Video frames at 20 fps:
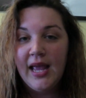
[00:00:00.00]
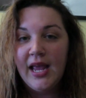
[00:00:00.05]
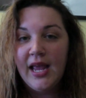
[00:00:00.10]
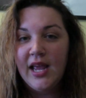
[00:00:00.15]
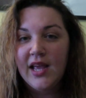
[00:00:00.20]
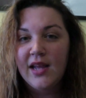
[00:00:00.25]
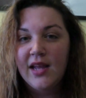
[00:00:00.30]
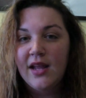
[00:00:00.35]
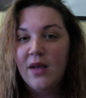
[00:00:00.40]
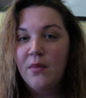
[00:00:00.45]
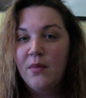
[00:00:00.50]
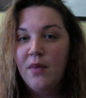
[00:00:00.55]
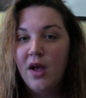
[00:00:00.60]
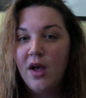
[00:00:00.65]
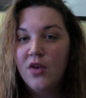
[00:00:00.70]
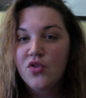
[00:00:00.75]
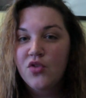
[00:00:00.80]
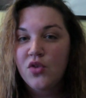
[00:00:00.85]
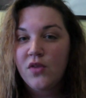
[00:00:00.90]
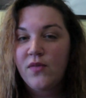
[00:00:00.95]
and I'm
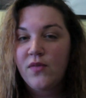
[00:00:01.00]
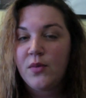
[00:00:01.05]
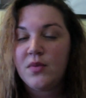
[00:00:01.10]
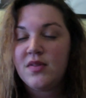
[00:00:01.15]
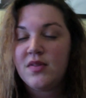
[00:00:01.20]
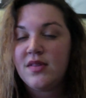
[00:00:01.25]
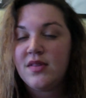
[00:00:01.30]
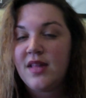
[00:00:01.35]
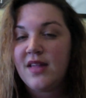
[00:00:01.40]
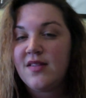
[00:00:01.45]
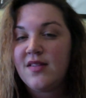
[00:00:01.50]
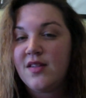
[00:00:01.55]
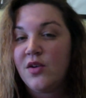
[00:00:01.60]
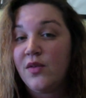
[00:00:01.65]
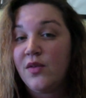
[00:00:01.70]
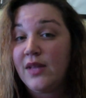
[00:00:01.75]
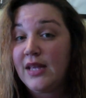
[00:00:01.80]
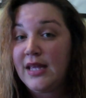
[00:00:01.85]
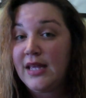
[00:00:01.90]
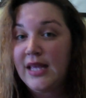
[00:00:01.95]
not sure if it was
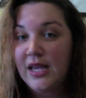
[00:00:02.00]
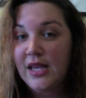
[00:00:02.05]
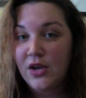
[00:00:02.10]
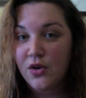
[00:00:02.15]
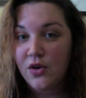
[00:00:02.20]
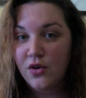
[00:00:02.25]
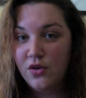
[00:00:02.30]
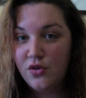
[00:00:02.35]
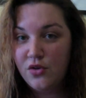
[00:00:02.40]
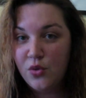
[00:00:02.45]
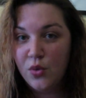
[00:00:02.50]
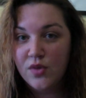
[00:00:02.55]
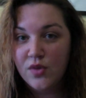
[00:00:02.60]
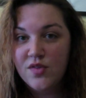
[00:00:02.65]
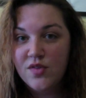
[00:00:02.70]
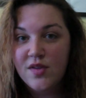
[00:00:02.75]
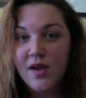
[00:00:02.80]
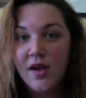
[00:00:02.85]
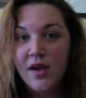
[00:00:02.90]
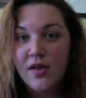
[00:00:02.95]
necessarily geared
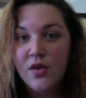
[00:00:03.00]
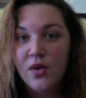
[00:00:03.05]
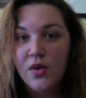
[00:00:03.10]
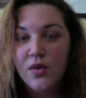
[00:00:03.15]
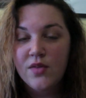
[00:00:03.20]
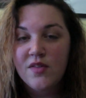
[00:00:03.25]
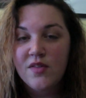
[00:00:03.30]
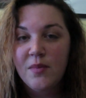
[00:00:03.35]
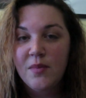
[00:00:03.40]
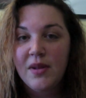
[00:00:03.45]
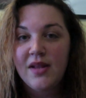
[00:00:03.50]
towards young adults,